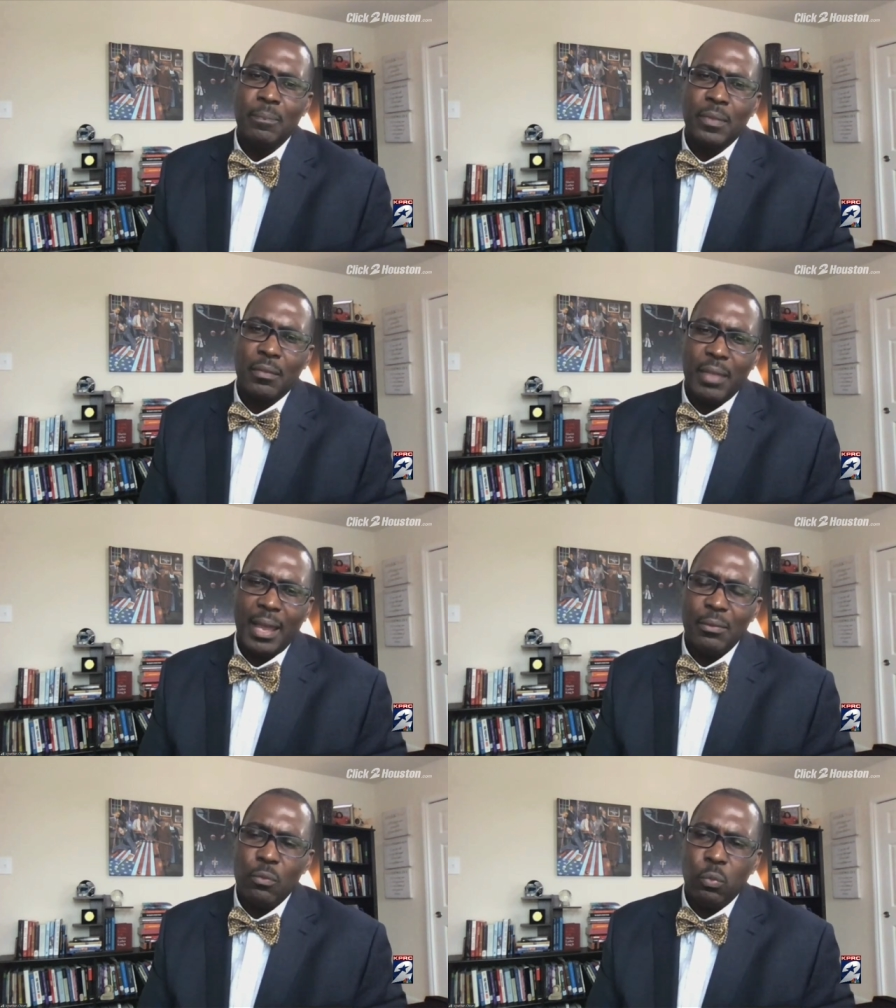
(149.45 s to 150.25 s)

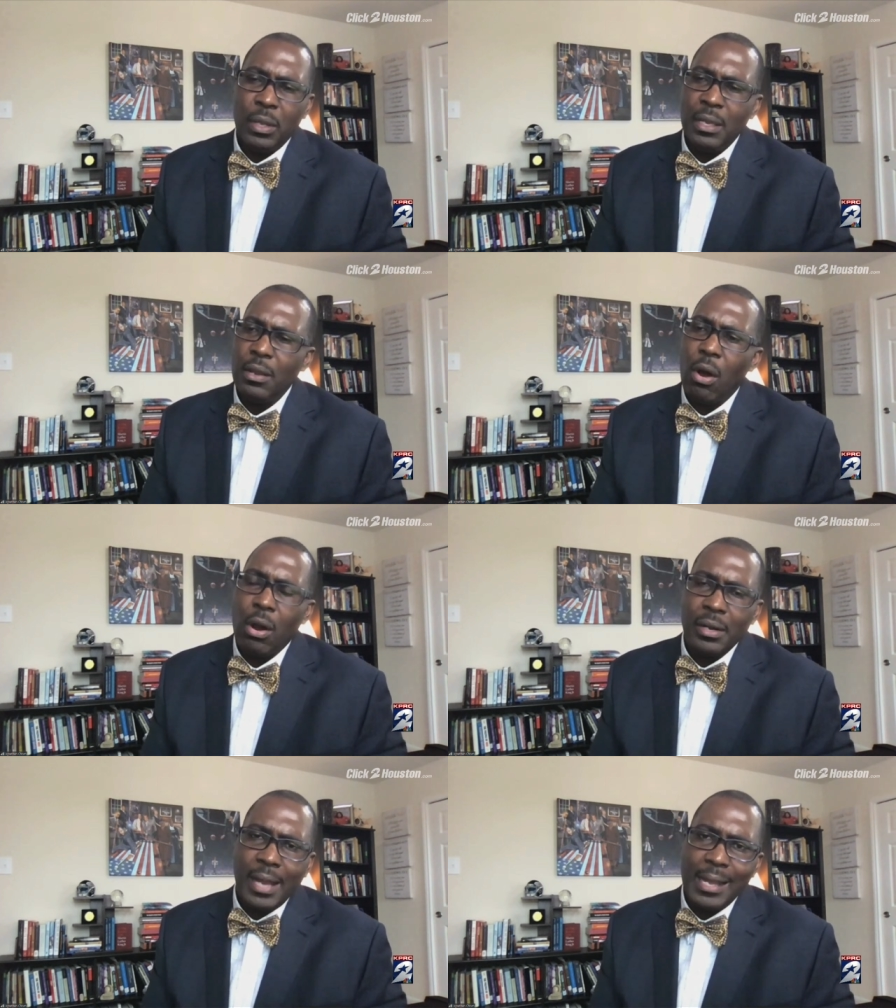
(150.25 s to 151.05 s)
that we
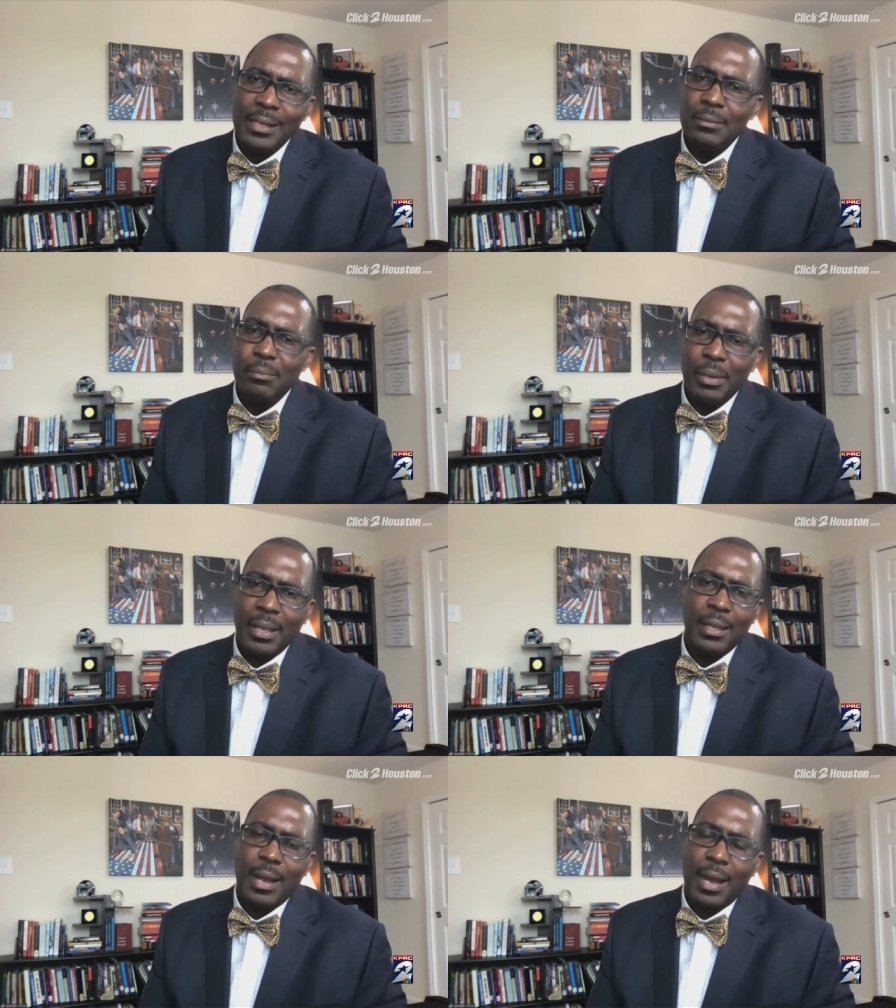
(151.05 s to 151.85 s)
are not
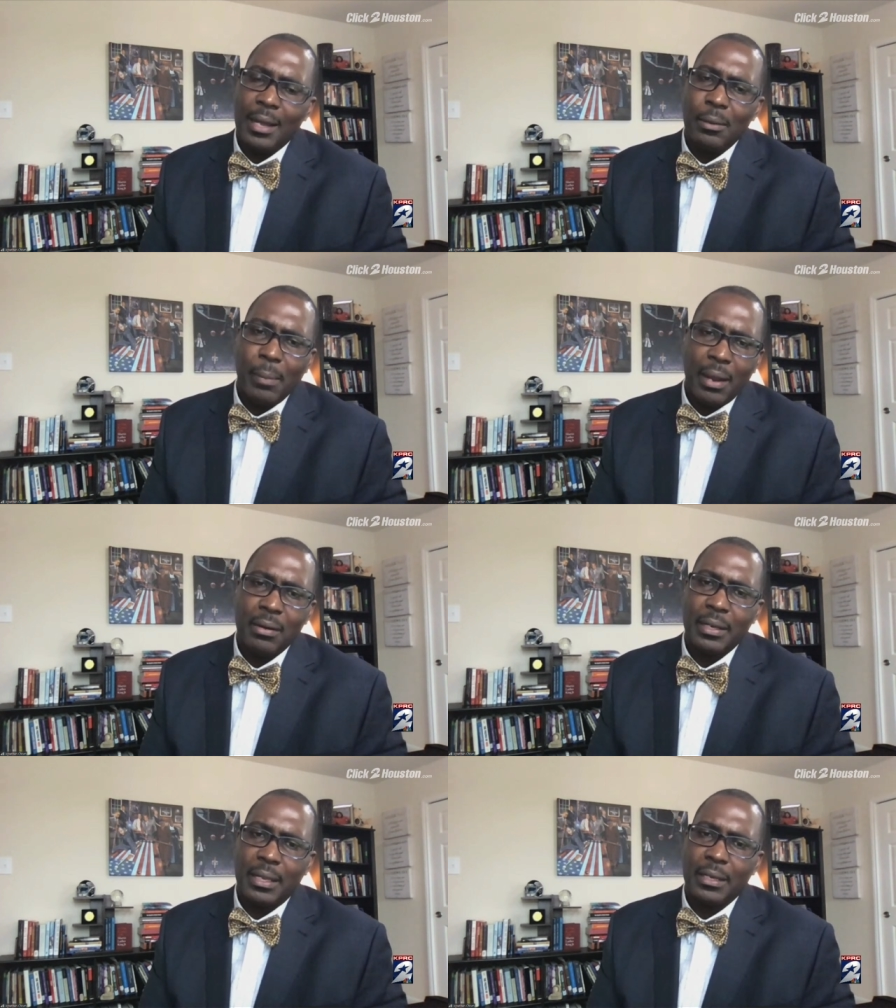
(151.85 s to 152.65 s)
being un
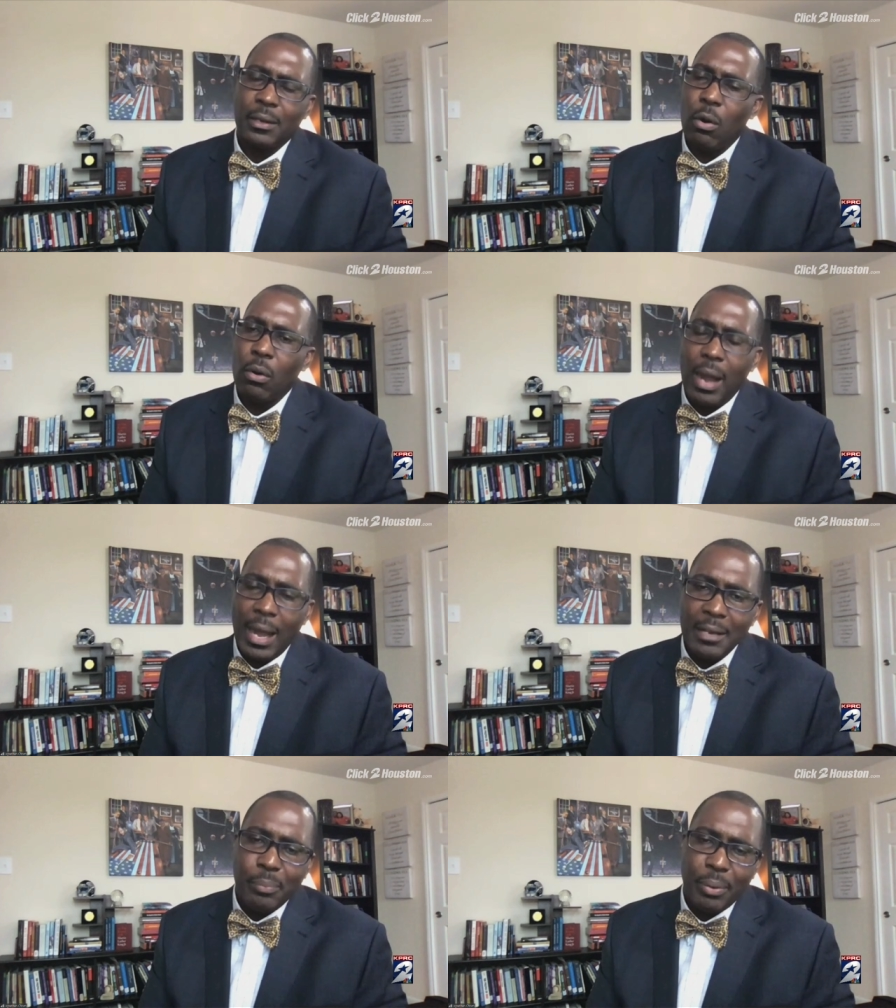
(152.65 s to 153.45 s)
American or
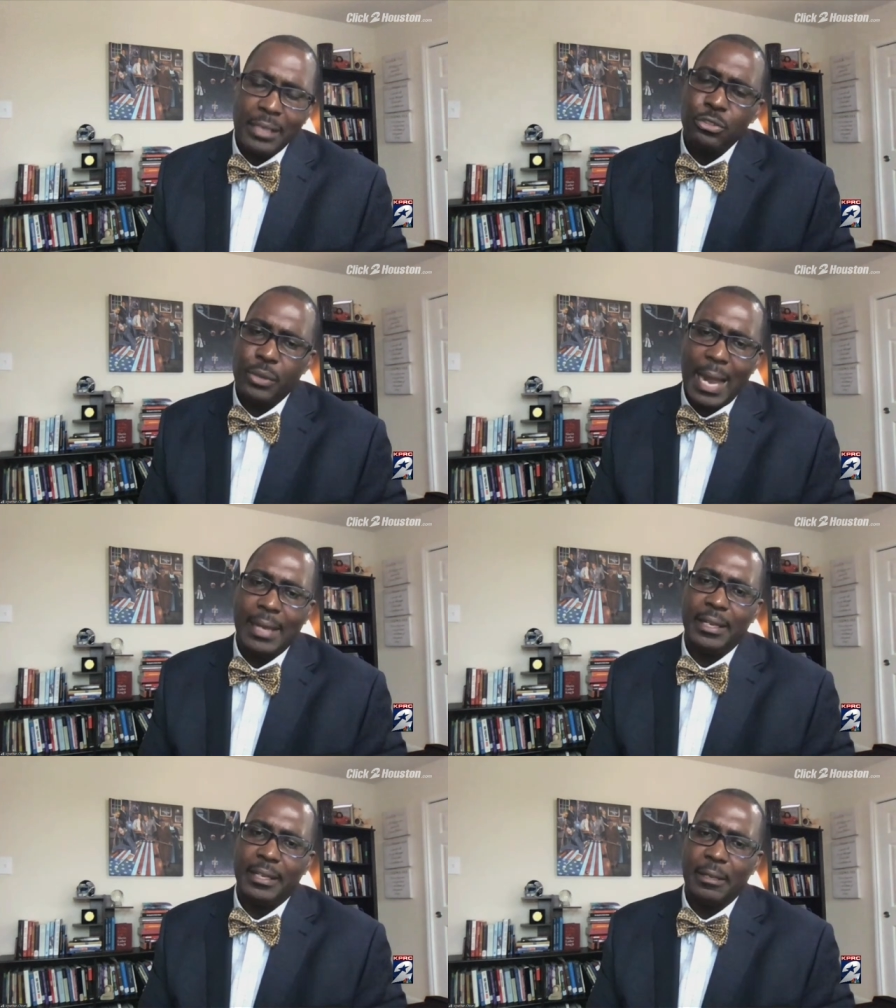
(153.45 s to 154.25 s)

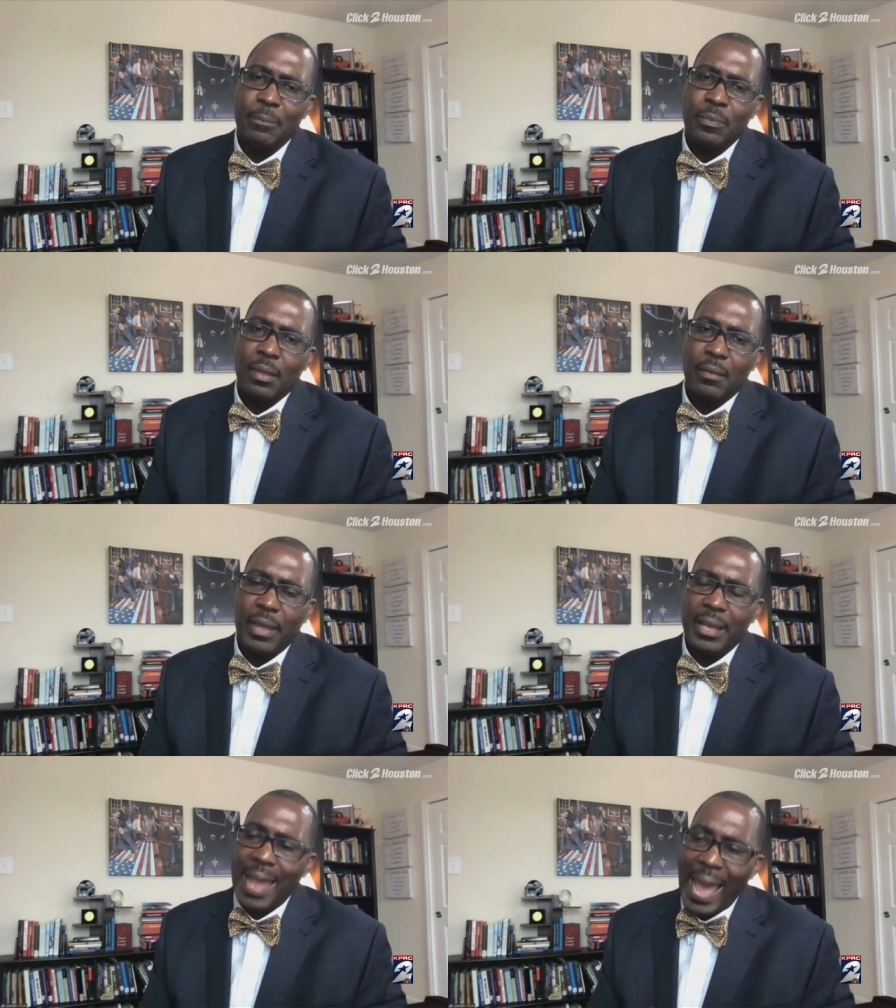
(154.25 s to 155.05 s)
unpatriotic,
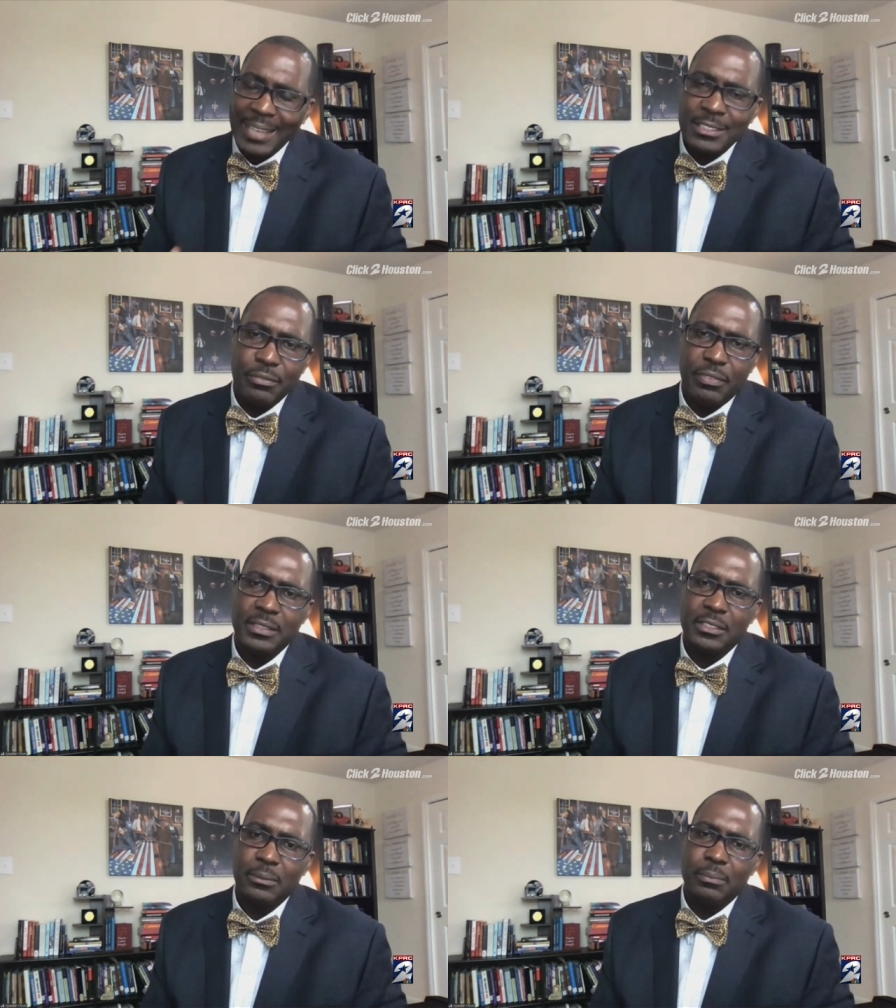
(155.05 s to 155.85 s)
that
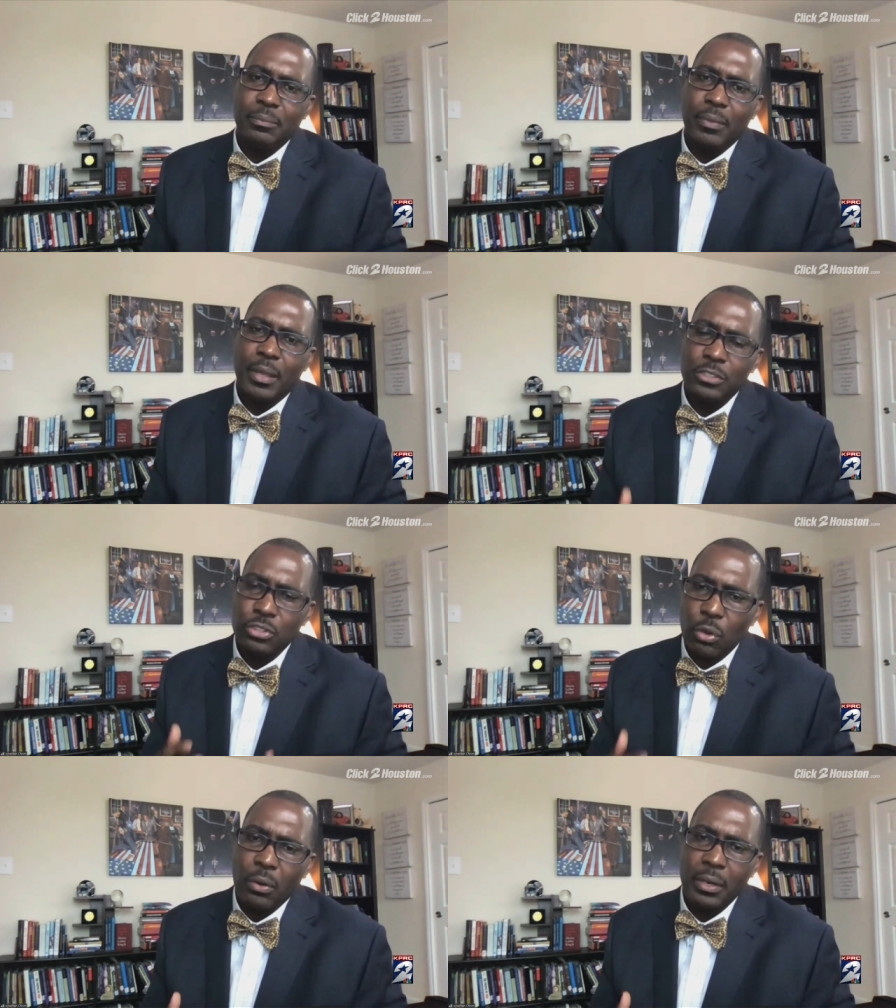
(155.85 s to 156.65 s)
activism
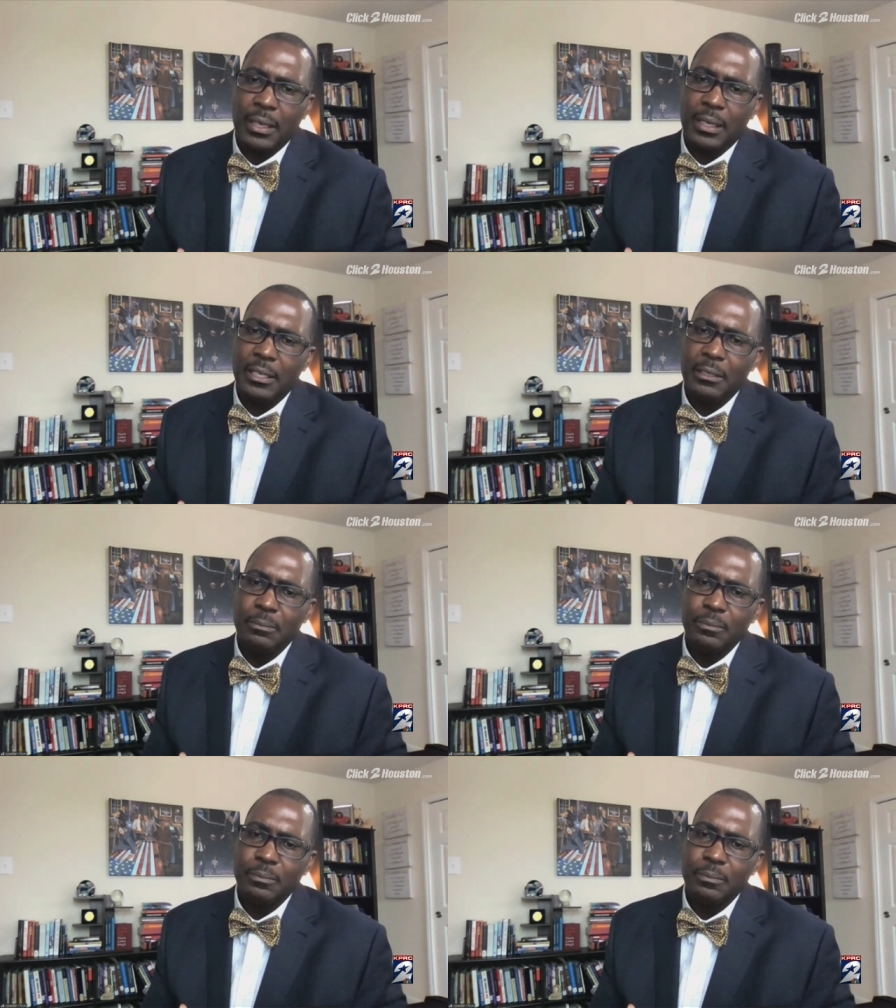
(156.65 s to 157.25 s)
historically